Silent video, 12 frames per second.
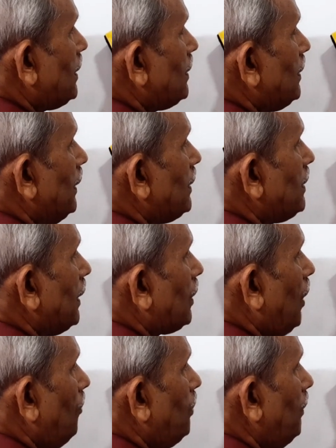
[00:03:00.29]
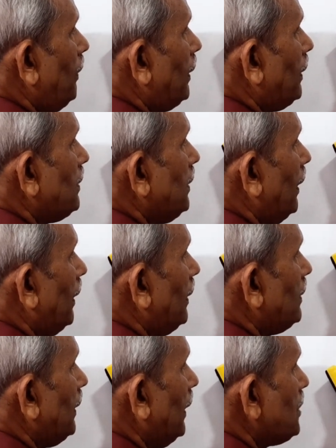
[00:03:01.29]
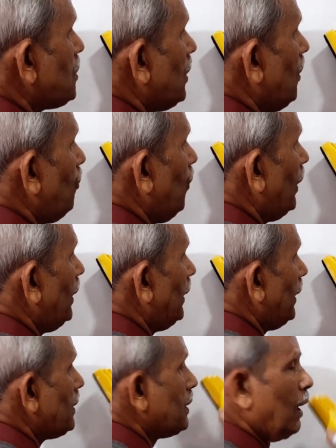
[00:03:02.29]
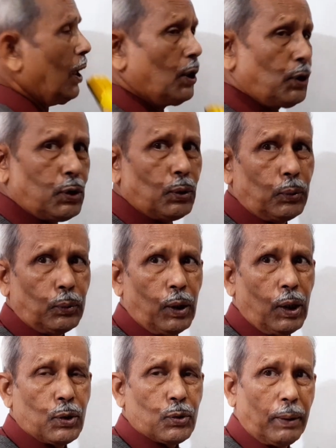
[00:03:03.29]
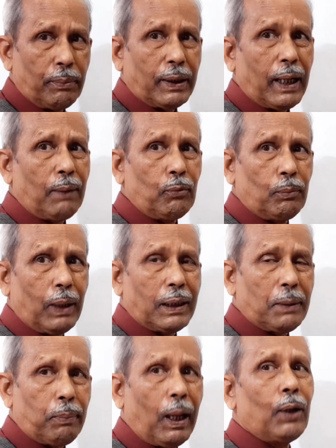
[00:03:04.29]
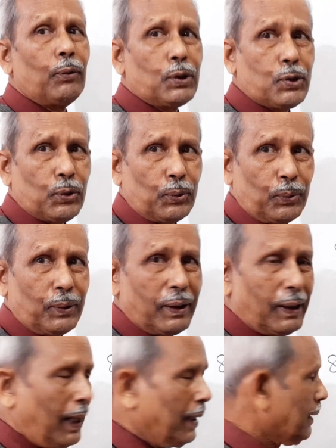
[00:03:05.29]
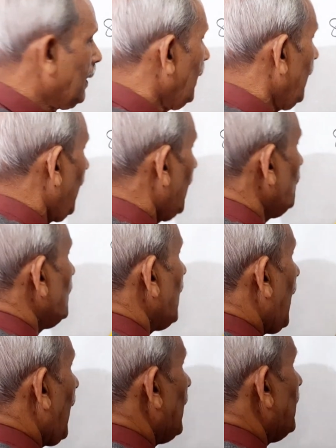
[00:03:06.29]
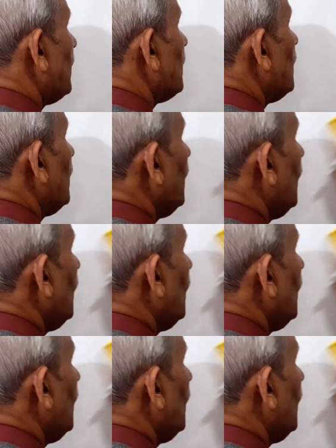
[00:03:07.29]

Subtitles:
is this, that complement is here is instead of 1 it is 2. So every time we multiply with 2, right? And we add